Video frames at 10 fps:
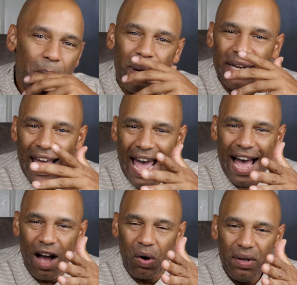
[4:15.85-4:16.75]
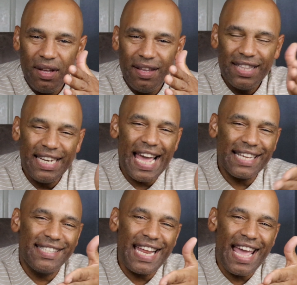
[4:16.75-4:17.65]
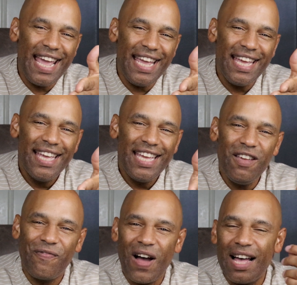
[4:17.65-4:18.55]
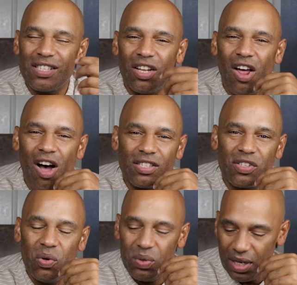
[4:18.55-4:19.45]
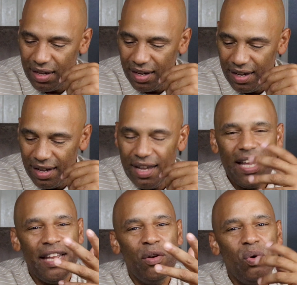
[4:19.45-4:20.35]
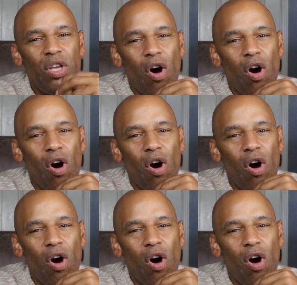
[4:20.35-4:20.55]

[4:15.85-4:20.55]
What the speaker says: But now, the next day, he files a lawsuit in New